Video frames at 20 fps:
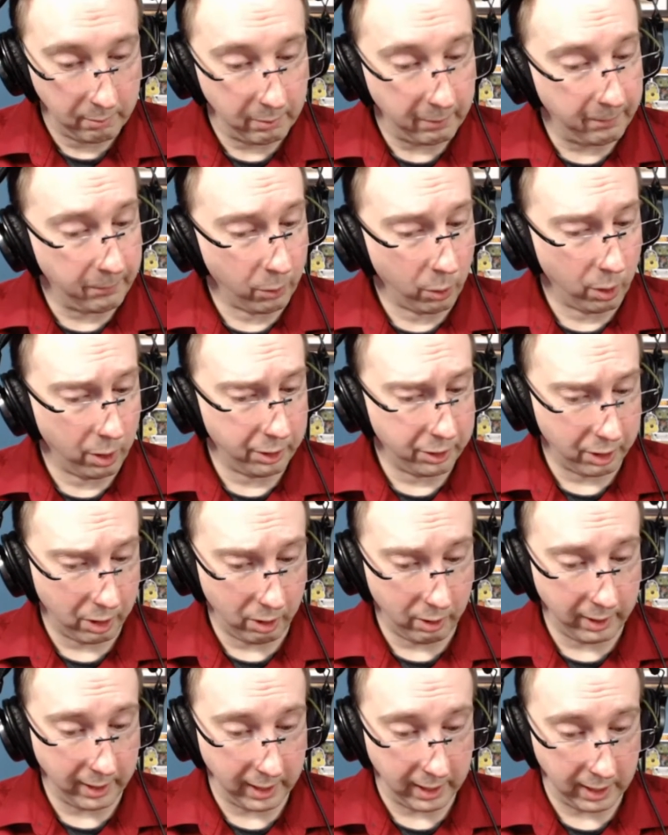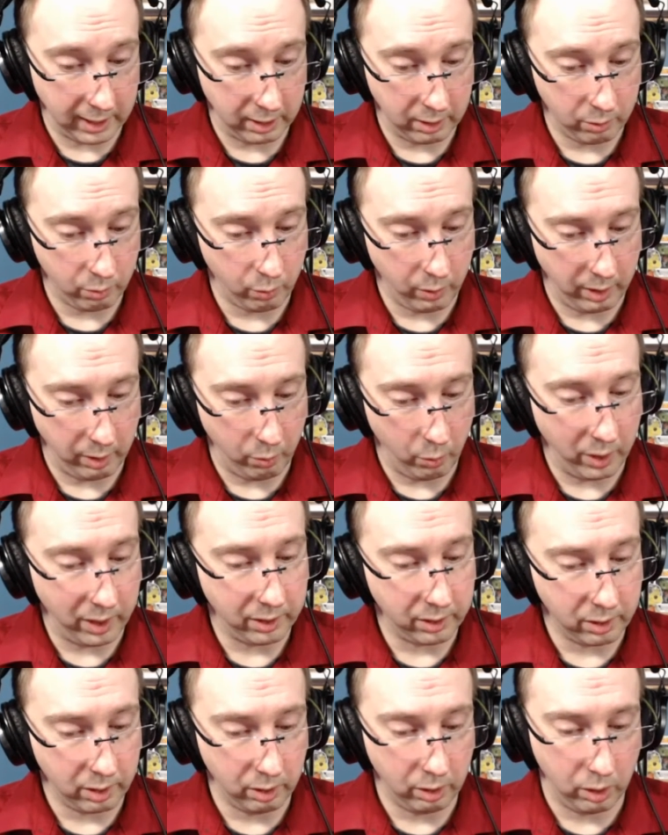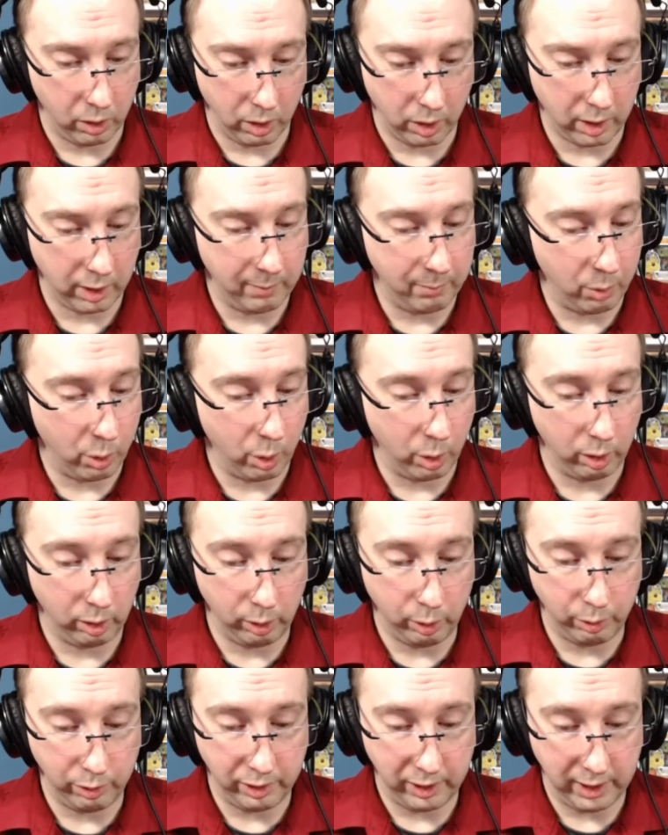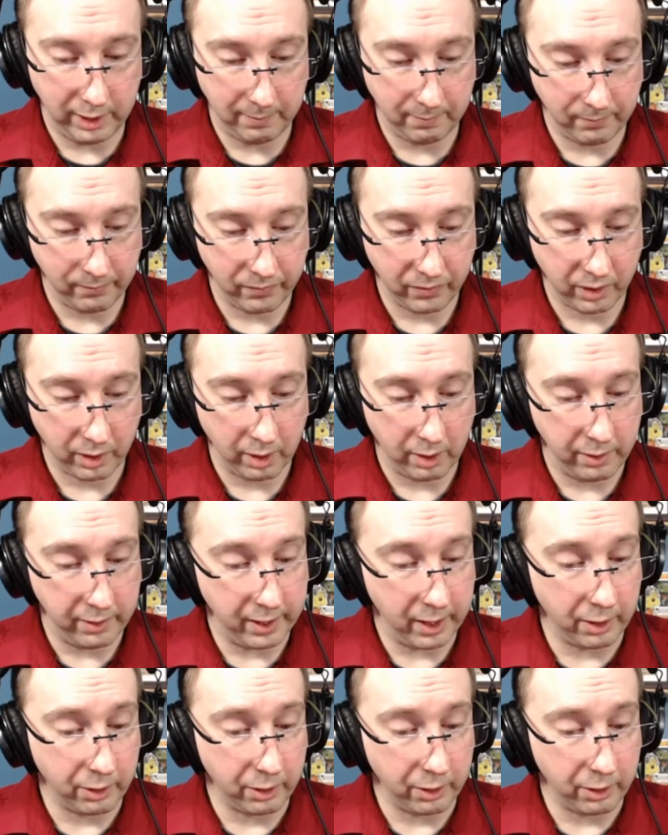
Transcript: Before turning in, we went to look at poor Lucy. The